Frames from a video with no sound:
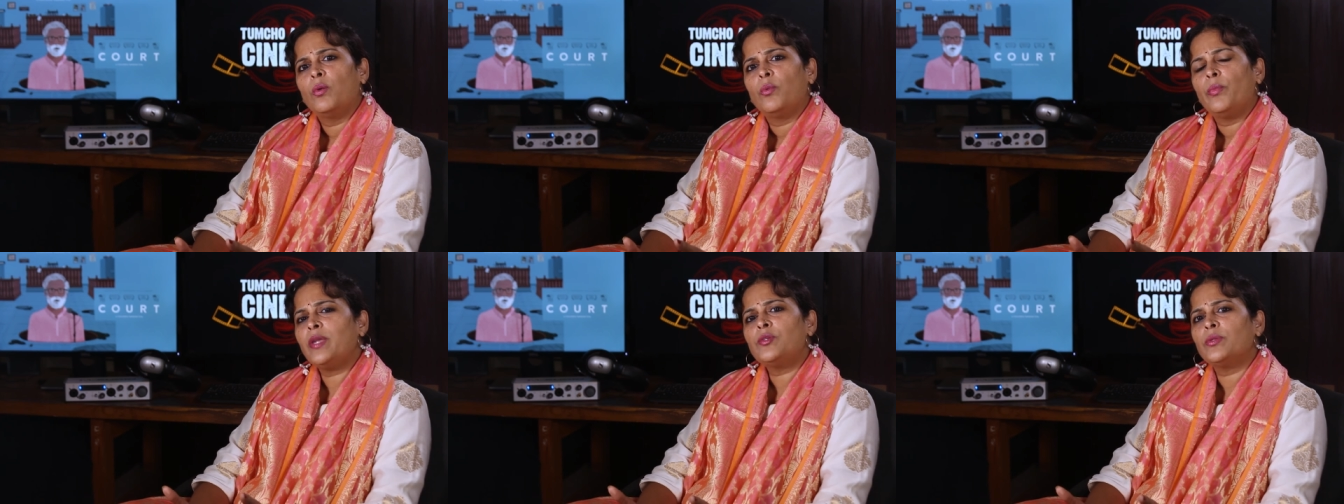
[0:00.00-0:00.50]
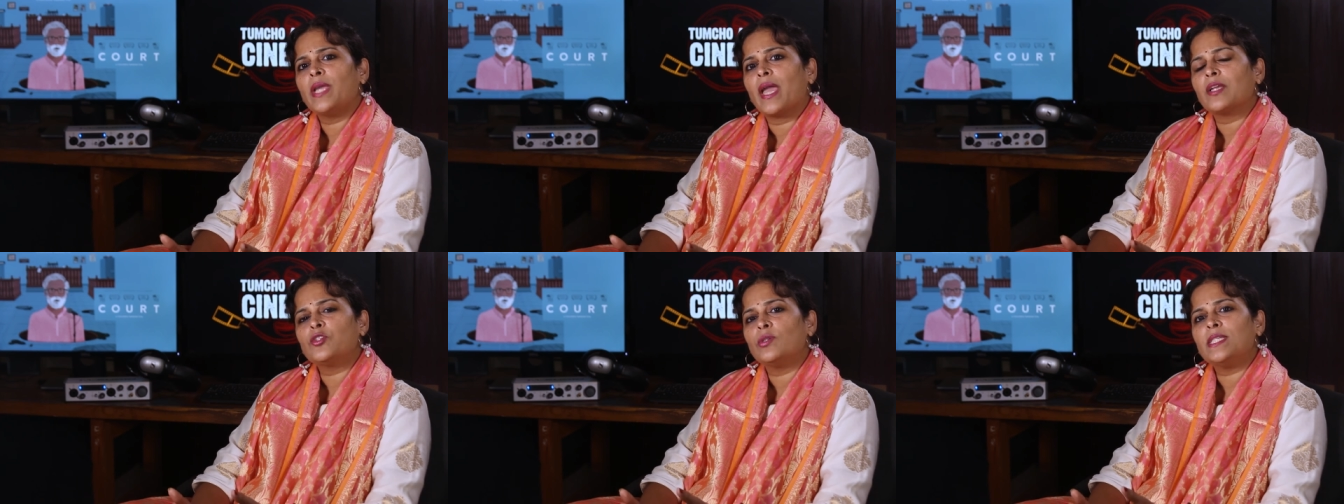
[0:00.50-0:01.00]
where do they
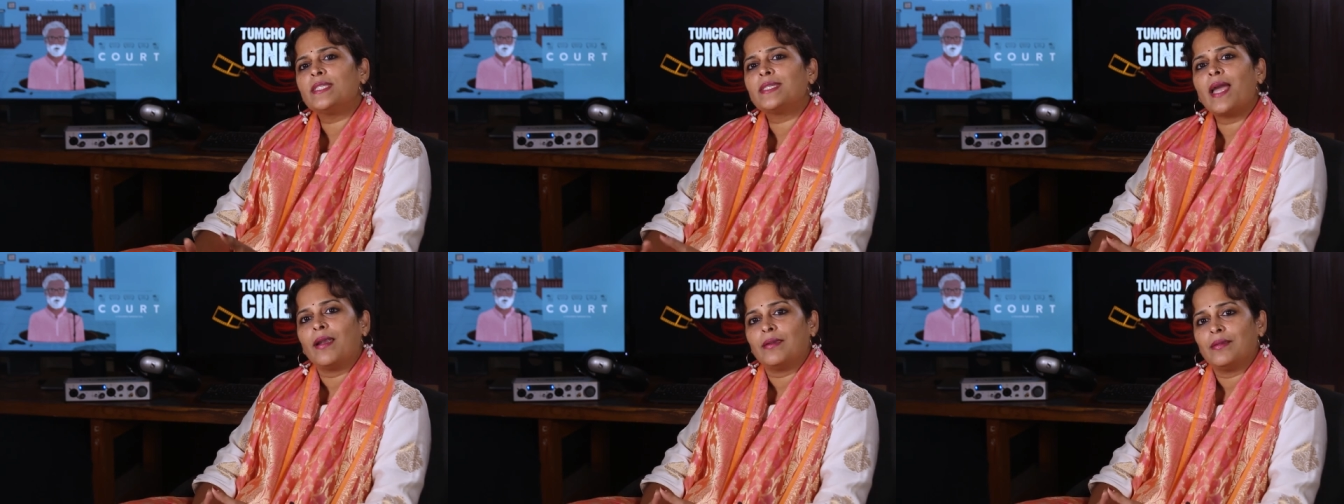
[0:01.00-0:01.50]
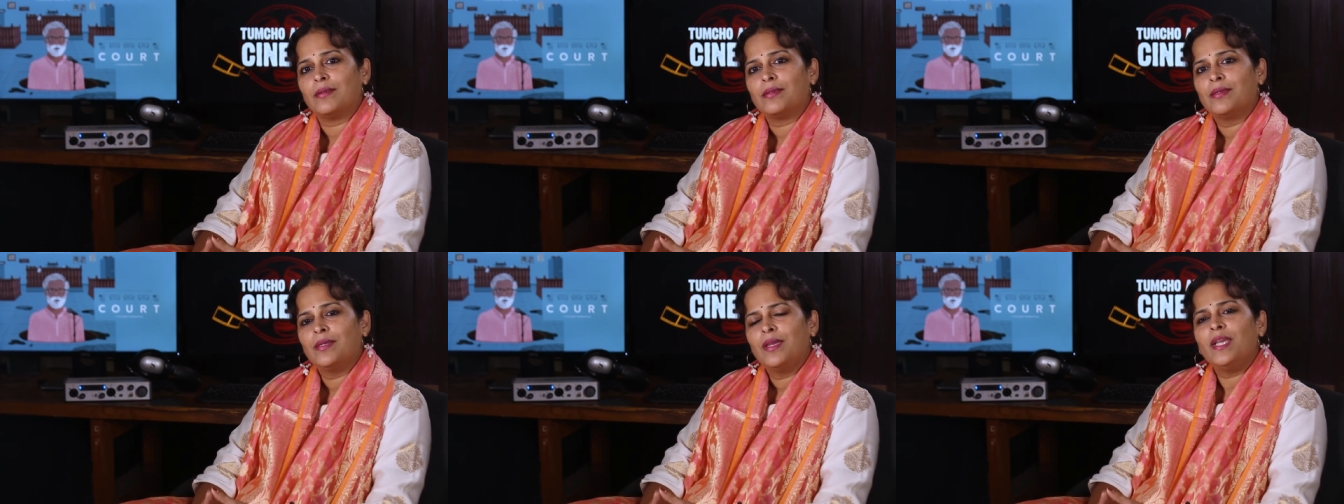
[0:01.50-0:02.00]
actually stand?
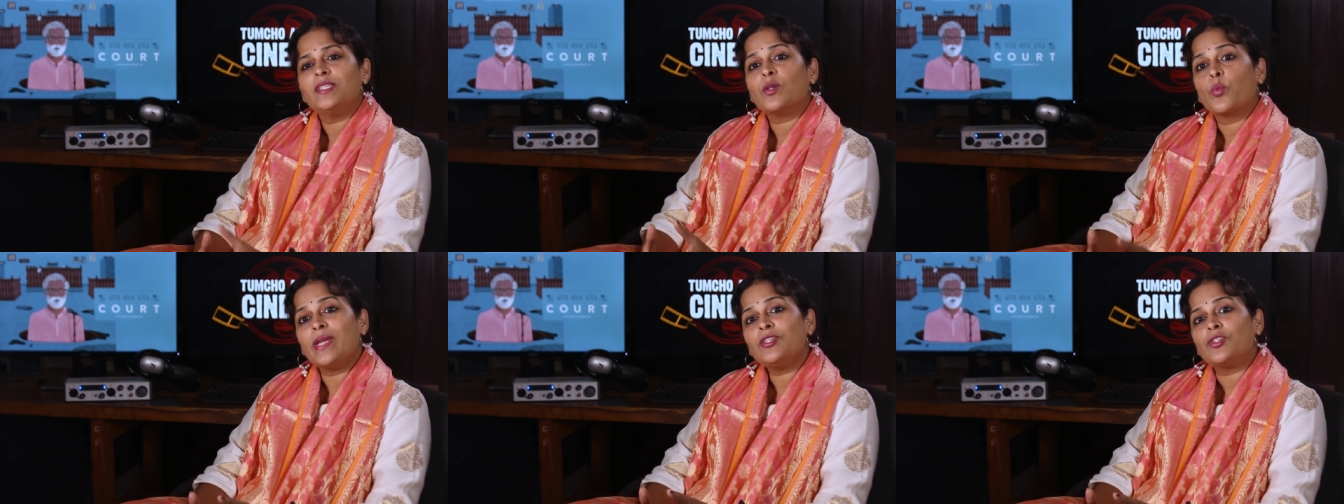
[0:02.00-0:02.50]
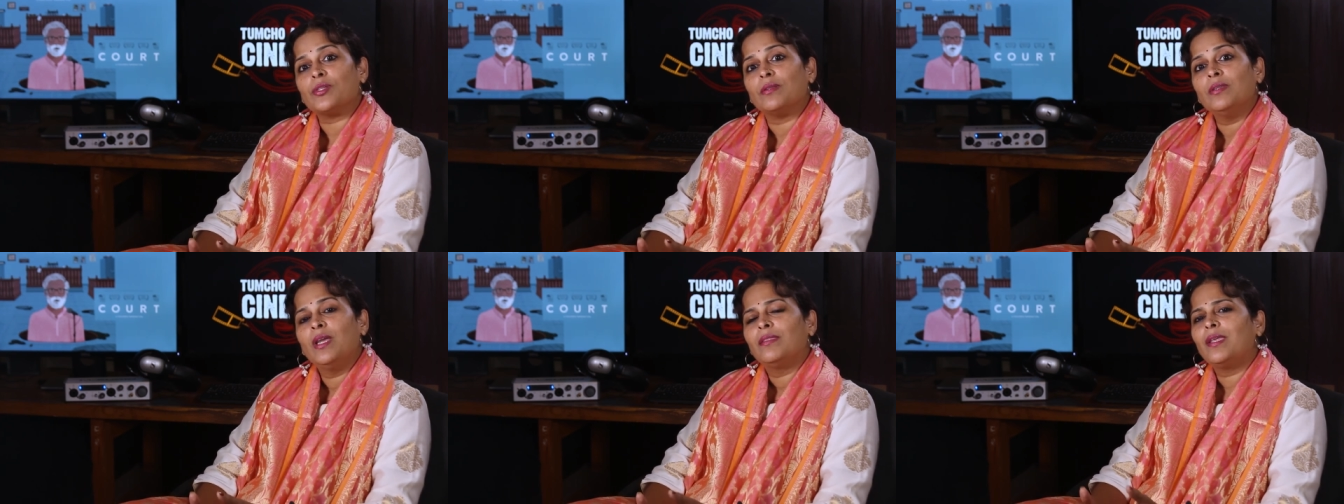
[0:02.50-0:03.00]
Is a
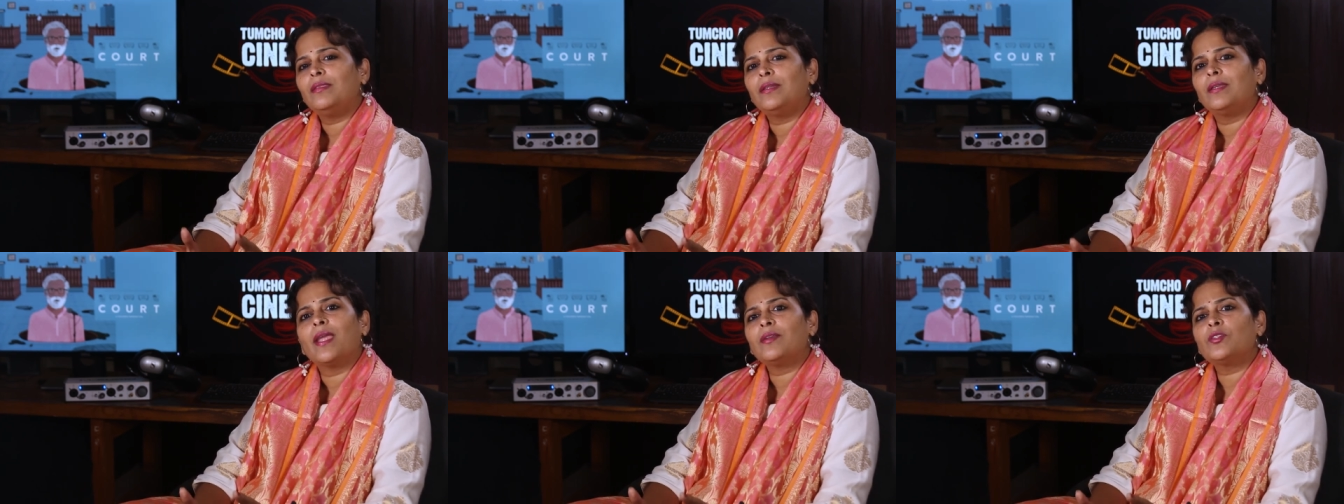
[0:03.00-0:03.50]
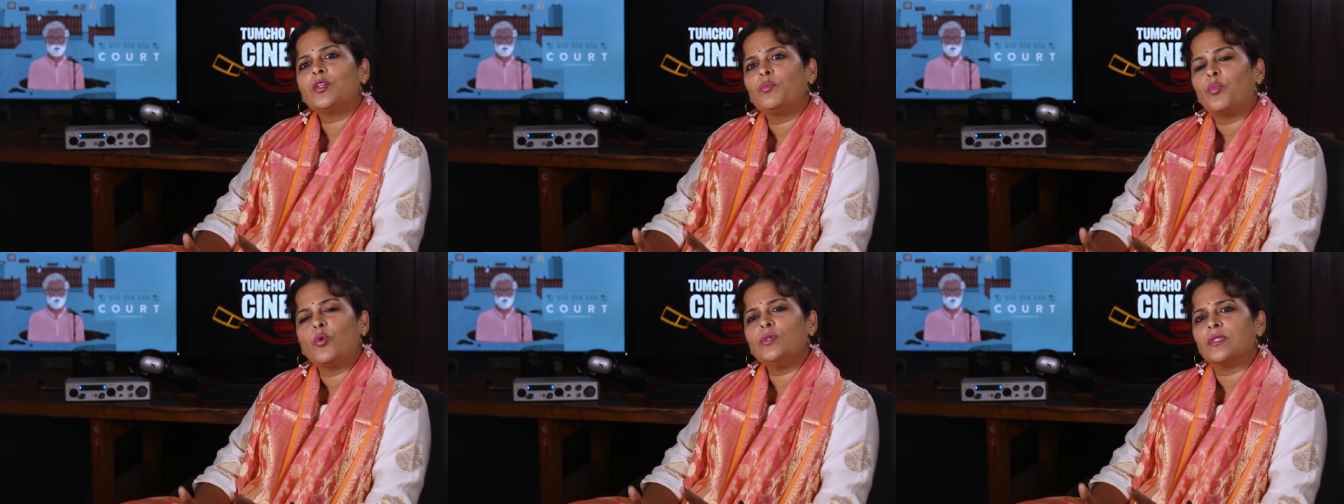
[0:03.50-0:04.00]
question that the director
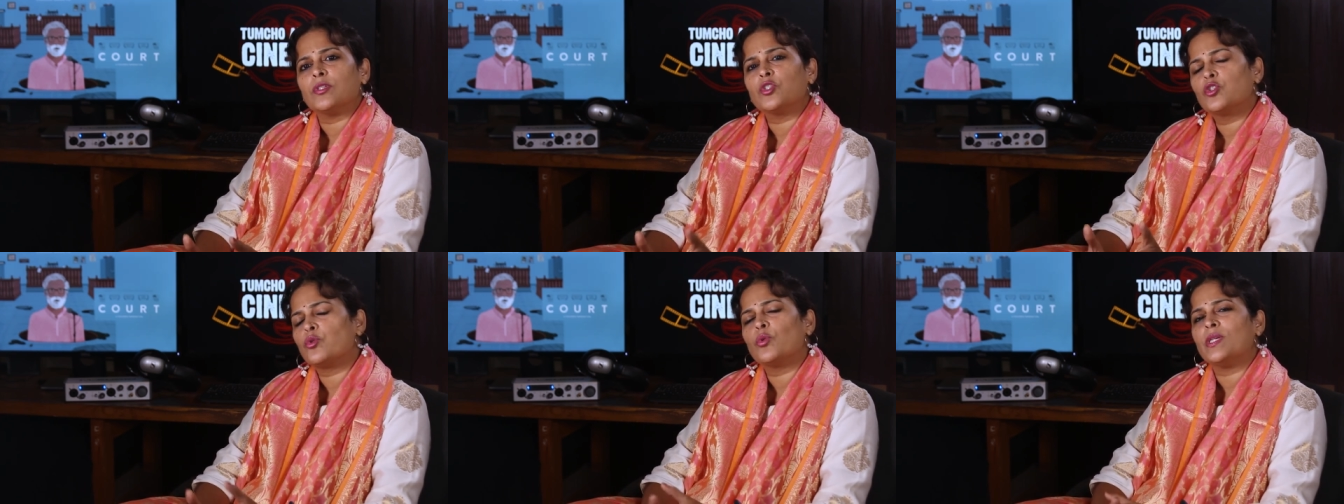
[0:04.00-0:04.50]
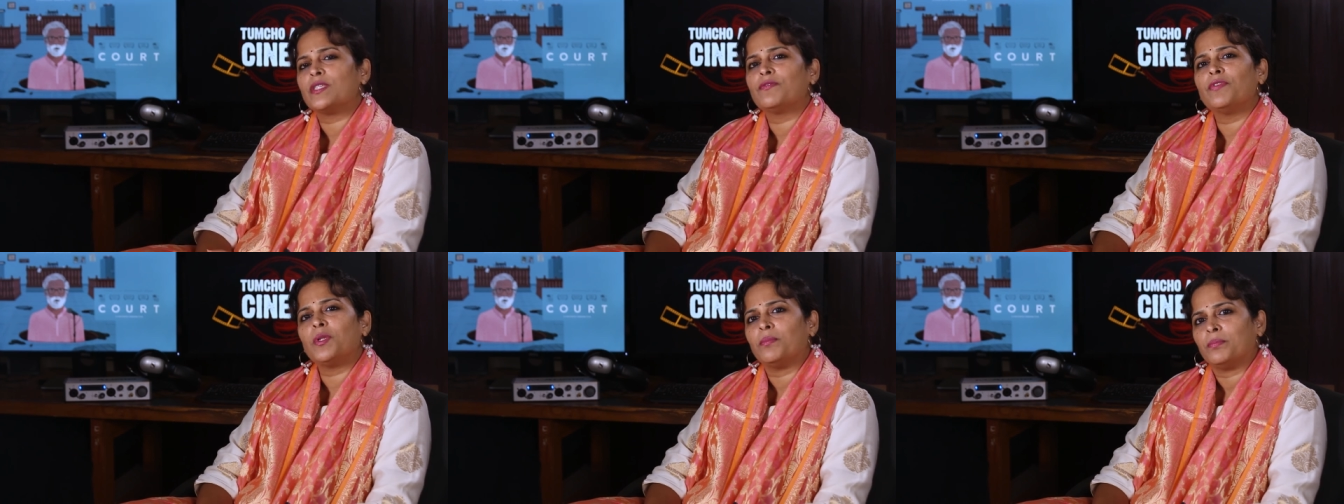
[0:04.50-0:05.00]
poses through his
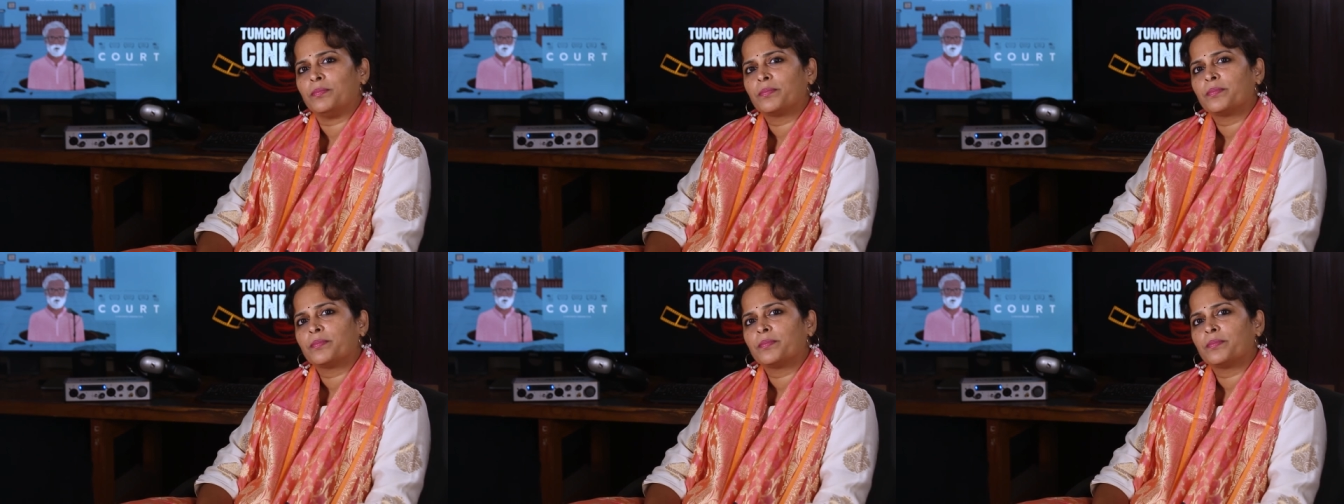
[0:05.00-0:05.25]
film.